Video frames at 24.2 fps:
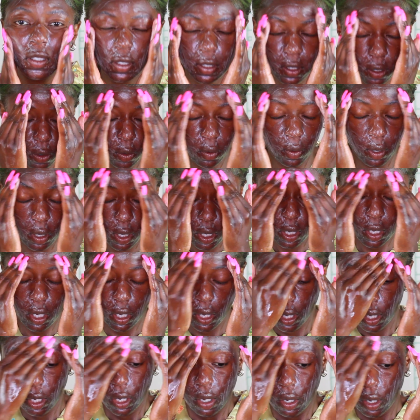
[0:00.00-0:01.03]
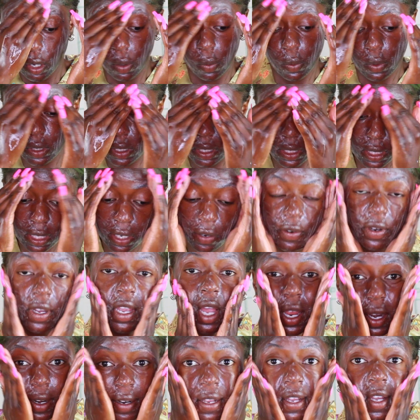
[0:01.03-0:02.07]
So we'll see,
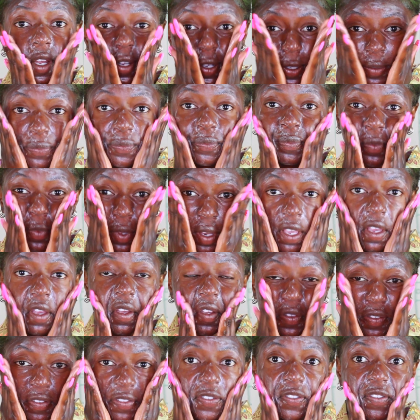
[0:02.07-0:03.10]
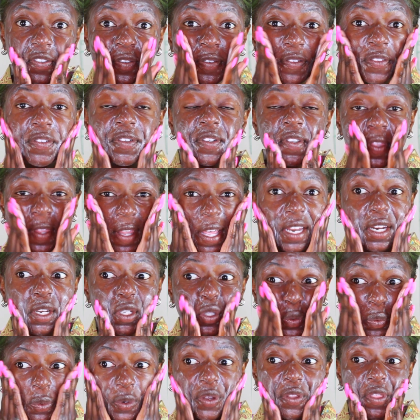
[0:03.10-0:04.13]
Rihanna, if that
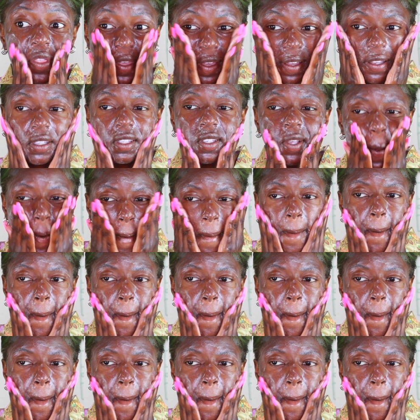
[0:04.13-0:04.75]
is worth it.